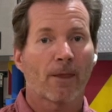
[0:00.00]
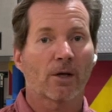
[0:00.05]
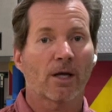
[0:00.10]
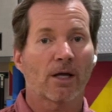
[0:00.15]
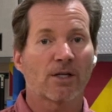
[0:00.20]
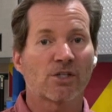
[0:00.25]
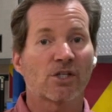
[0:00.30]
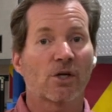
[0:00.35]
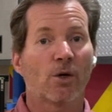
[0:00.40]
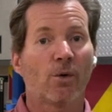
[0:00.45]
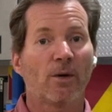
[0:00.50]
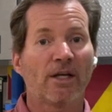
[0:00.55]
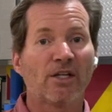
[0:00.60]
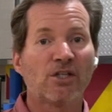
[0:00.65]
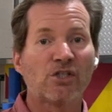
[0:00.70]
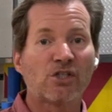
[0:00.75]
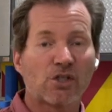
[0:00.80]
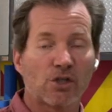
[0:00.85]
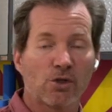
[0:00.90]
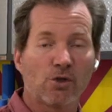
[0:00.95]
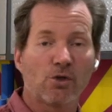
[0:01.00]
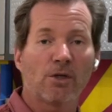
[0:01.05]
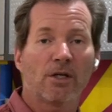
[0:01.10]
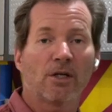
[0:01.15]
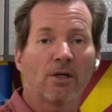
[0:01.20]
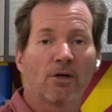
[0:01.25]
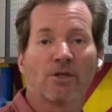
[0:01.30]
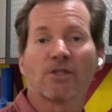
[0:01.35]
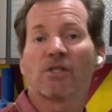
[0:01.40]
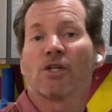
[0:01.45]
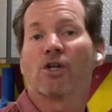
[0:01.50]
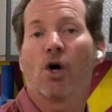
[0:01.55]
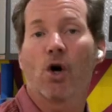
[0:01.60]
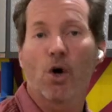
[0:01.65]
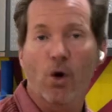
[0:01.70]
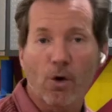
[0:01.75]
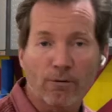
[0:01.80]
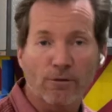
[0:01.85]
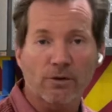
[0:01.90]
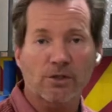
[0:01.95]
Okay, so in 2 years, in
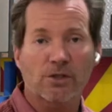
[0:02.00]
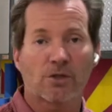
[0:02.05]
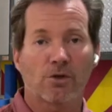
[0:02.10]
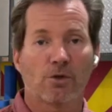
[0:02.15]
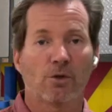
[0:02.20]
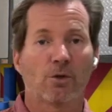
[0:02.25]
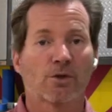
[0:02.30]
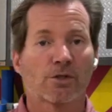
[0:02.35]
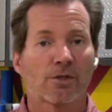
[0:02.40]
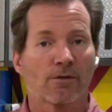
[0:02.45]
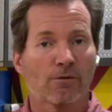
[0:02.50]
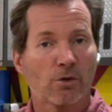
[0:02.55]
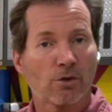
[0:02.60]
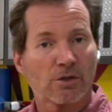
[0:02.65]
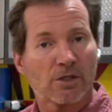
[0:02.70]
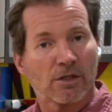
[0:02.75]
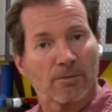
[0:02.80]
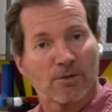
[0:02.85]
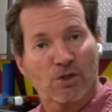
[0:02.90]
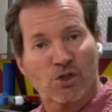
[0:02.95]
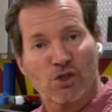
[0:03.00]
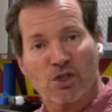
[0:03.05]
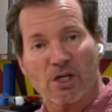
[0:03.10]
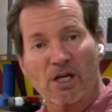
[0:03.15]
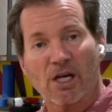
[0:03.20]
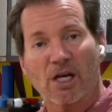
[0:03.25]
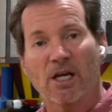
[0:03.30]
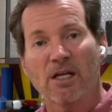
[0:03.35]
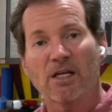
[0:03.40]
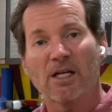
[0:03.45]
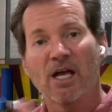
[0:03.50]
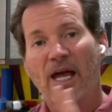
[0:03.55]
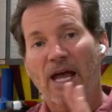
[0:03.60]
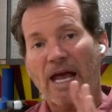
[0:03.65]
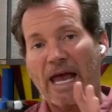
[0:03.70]
over 2 years of using the machine,